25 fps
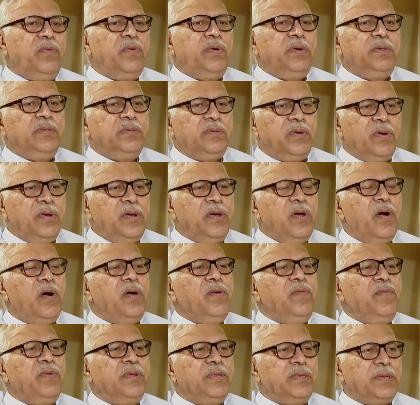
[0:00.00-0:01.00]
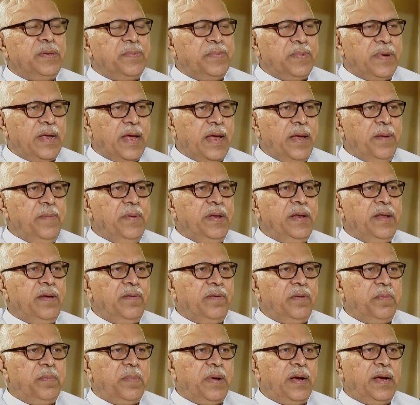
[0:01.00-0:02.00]
was going on for some time in
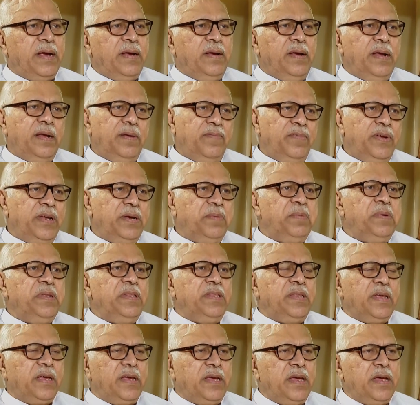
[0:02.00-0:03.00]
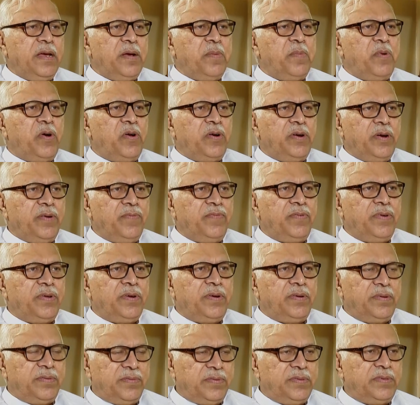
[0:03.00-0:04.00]
our mind. We'd been thinking about it
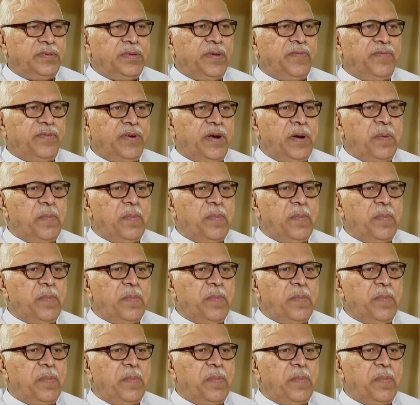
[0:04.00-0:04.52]
for several